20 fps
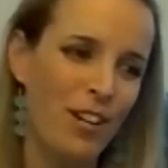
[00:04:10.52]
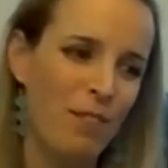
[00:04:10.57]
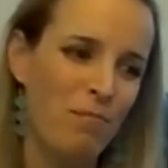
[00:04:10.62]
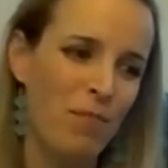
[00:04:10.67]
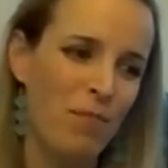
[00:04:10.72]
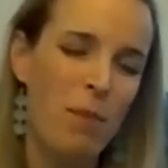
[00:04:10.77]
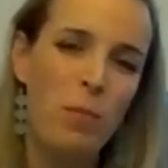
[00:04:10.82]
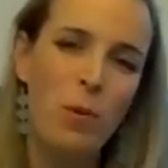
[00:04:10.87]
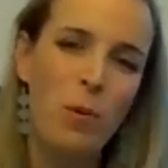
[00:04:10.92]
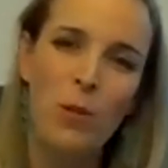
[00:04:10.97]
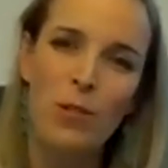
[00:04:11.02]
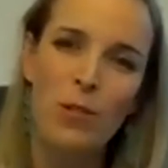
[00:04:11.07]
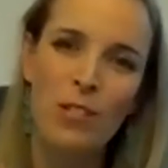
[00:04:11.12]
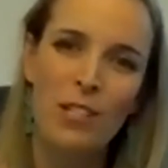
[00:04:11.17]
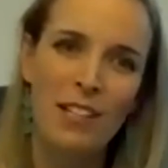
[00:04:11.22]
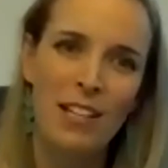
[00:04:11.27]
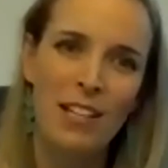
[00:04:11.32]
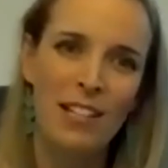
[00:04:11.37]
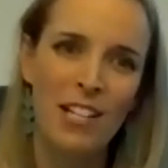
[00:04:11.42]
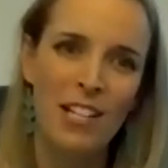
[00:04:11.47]
people using
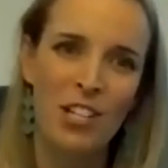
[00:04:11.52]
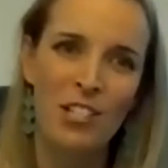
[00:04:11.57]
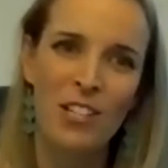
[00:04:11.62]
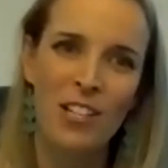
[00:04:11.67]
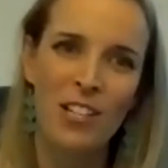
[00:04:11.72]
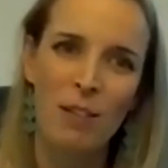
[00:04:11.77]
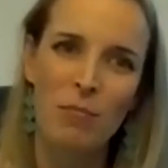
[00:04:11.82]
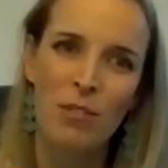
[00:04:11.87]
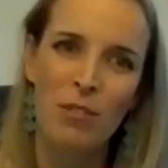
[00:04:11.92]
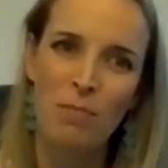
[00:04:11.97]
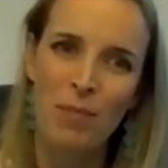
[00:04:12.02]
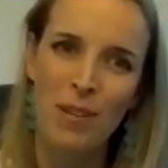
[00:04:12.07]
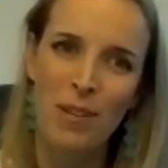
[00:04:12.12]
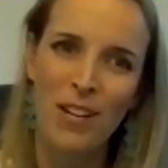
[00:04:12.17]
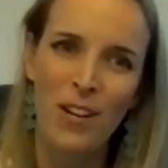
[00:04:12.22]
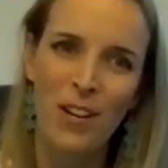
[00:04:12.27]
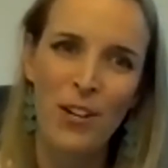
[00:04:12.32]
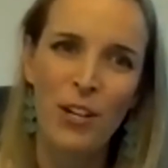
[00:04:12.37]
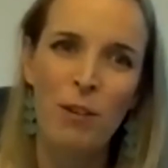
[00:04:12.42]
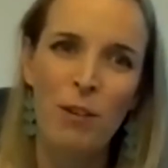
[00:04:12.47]
their leisure time to be
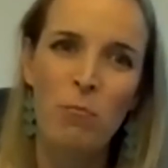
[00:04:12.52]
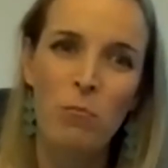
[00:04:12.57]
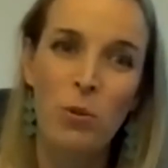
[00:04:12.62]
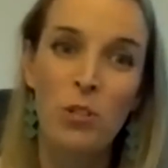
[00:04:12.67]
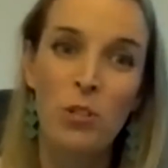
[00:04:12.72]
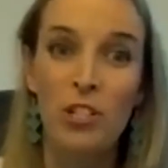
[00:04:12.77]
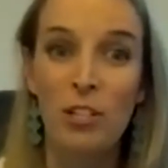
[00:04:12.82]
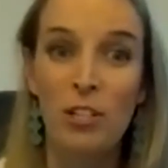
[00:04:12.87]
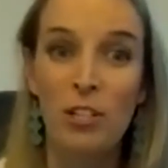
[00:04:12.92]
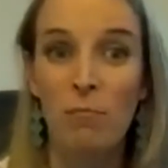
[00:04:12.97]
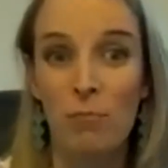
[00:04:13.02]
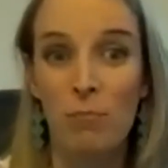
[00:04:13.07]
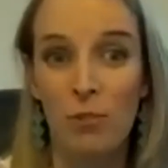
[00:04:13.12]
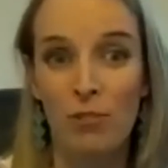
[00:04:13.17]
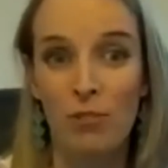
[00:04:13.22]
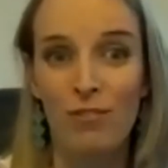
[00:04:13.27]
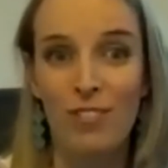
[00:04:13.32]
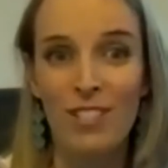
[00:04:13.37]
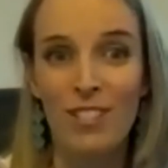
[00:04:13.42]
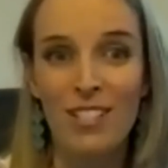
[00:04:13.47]
at home watching
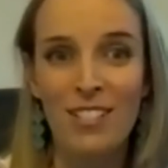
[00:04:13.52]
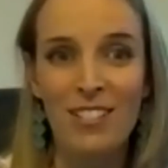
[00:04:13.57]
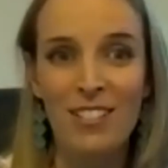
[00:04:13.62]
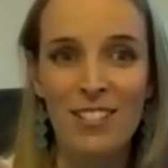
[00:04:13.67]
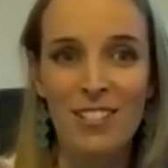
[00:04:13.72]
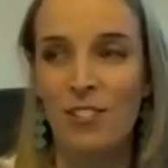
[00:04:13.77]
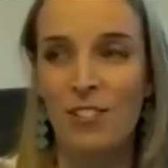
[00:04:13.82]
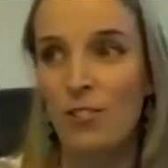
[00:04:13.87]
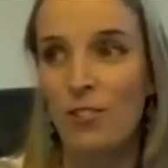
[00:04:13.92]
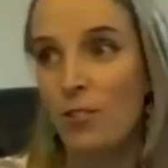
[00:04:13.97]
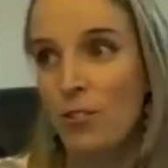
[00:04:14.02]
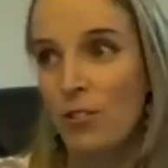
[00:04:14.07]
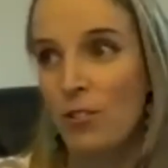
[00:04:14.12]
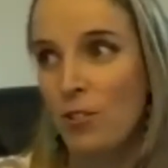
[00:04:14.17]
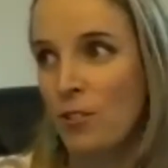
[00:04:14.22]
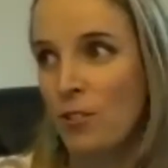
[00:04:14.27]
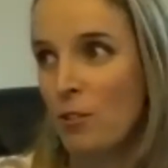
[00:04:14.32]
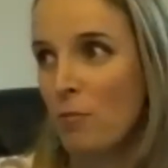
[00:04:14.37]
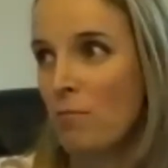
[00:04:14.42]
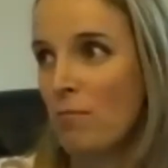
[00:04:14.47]
movies and
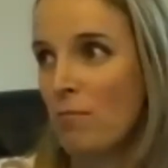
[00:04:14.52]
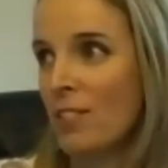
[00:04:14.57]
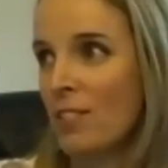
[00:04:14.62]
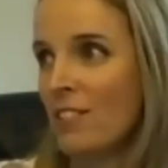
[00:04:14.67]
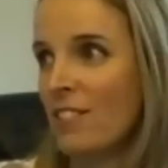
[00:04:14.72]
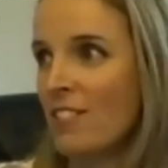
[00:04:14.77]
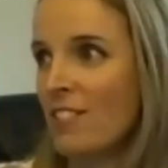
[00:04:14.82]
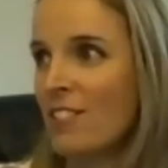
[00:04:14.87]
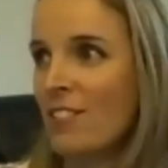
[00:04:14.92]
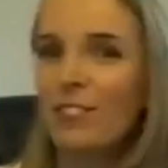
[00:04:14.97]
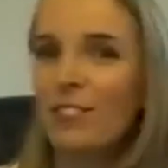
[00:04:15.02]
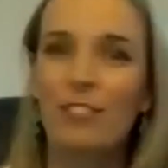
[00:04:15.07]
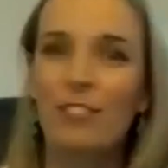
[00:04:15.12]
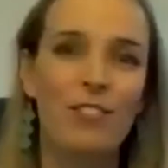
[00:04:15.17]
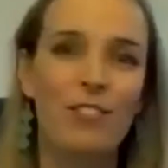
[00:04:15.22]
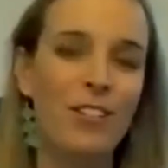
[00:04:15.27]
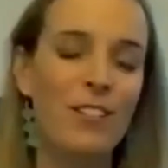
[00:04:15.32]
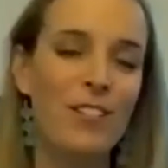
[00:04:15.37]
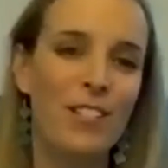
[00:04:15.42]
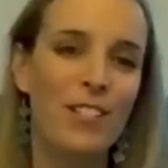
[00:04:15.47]
YouTube and all of
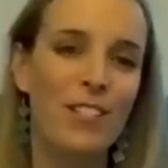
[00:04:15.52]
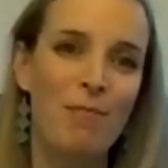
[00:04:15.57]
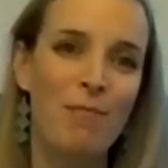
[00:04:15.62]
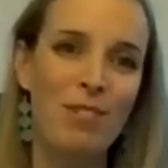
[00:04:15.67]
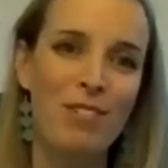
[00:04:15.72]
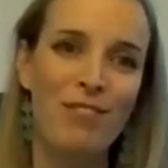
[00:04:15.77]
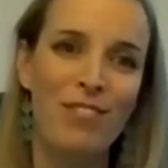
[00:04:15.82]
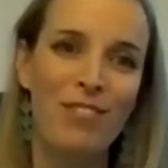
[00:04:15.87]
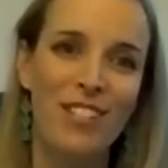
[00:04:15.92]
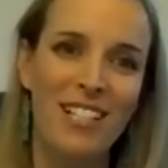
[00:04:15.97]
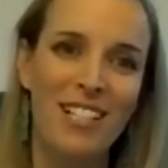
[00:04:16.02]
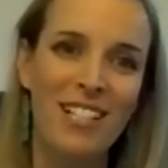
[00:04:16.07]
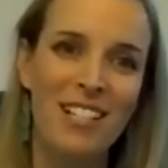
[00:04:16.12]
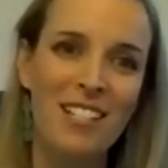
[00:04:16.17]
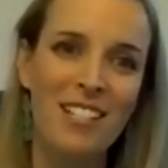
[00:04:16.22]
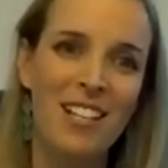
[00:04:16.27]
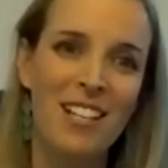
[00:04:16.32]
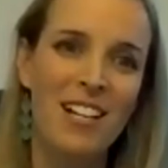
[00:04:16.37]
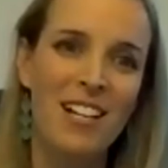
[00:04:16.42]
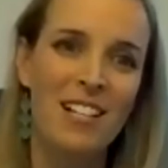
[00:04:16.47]
those types of
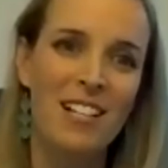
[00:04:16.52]
things